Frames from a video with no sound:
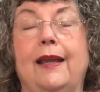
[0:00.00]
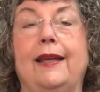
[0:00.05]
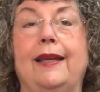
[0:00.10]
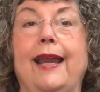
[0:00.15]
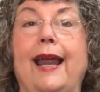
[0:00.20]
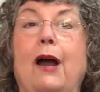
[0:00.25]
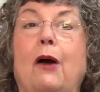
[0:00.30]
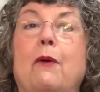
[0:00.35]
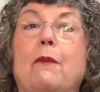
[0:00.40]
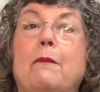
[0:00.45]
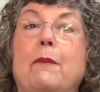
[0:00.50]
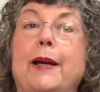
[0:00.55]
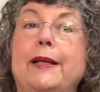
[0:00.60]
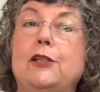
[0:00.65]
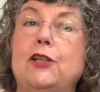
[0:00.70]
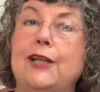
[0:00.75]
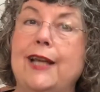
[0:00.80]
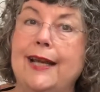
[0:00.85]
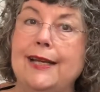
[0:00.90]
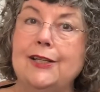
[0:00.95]
Now, by
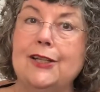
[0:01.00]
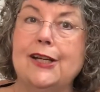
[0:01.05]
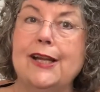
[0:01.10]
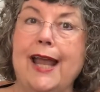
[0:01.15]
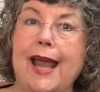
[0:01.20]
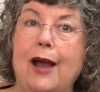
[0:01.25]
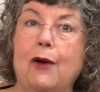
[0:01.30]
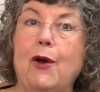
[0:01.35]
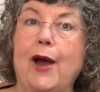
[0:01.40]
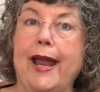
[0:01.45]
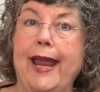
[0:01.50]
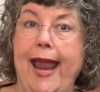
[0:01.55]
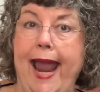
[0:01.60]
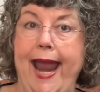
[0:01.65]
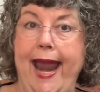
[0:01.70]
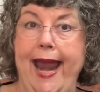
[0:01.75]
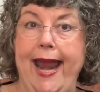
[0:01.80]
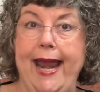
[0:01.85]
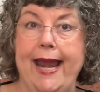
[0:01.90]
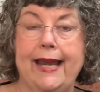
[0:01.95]
changing how I
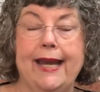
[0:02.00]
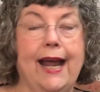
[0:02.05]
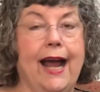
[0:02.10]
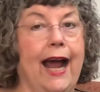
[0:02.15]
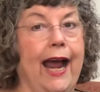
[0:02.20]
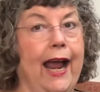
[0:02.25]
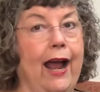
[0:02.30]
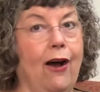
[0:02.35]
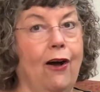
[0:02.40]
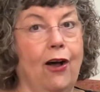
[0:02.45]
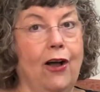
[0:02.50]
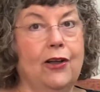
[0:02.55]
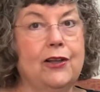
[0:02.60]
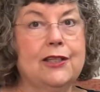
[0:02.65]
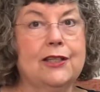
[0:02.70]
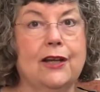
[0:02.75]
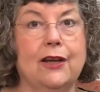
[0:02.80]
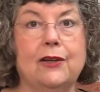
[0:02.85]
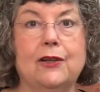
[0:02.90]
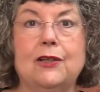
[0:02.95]
ate, I
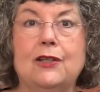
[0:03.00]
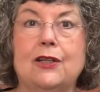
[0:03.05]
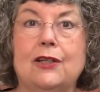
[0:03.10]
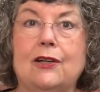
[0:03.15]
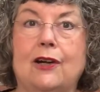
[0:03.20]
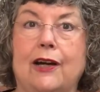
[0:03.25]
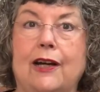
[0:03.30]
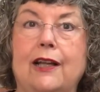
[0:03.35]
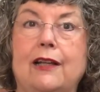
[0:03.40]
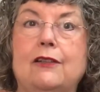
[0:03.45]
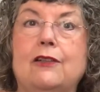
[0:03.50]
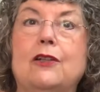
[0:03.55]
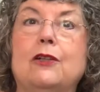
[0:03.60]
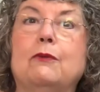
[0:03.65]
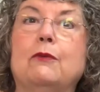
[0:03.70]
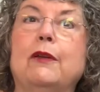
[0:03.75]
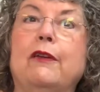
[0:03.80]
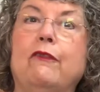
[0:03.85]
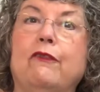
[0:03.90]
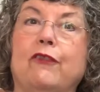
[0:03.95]
also started to
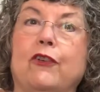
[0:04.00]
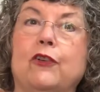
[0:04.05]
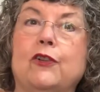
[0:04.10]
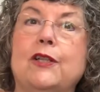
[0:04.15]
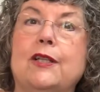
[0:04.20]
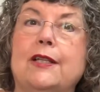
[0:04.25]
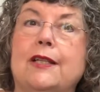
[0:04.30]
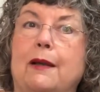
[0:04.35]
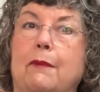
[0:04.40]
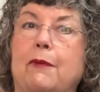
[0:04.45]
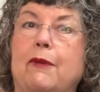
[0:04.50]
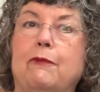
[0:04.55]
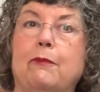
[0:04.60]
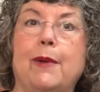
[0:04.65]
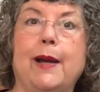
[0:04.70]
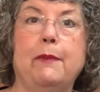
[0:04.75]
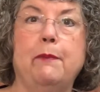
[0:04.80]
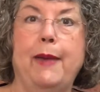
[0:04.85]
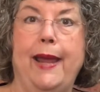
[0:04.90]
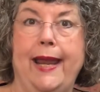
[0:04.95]
reverse some of
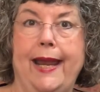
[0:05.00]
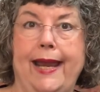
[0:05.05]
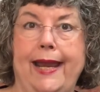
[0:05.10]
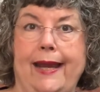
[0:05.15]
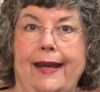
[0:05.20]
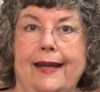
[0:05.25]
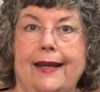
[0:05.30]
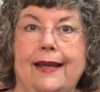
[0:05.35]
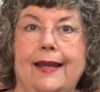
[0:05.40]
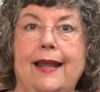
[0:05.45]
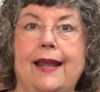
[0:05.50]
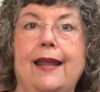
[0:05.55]
my pain.